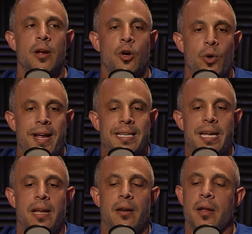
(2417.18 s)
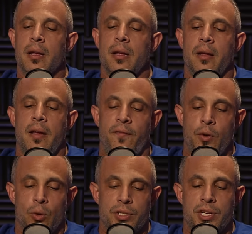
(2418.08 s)
creatine, it
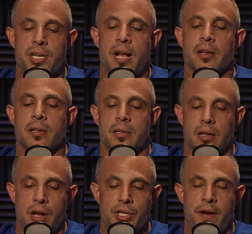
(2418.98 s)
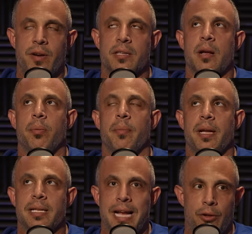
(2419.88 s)
fuels the cells. It's a longevity
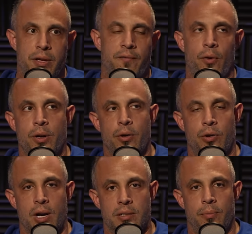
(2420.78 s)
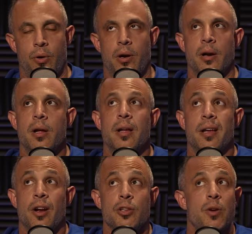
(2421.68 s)
supplement. It's healthy for you across the board.
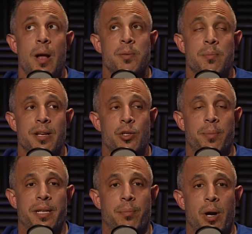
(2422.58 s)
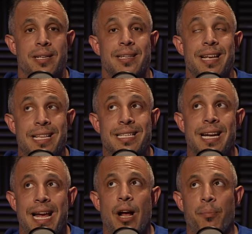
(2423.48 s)
It also helps the muscle building process. It's
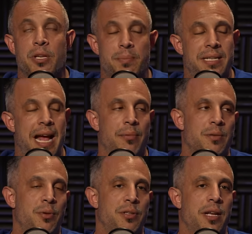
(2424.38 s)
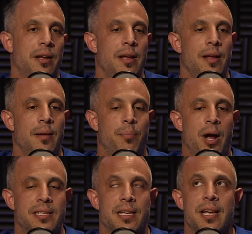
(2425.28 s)
going to help this metabolism boosting
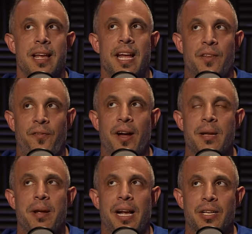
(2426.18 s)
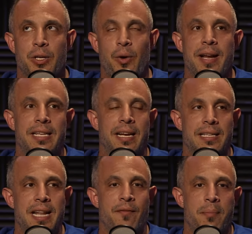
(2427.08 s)
process. It's funny because creatine
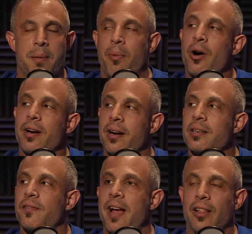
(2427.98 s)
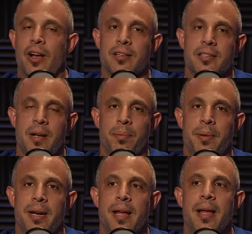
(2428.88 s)
has never been marketed as a fat loss
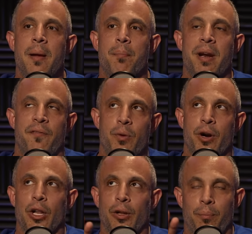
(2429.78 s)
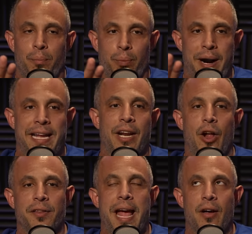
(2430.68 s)
supplement. Yeah. But if you were to break it
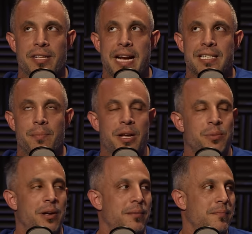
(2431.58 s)
all down, it's actually the best one.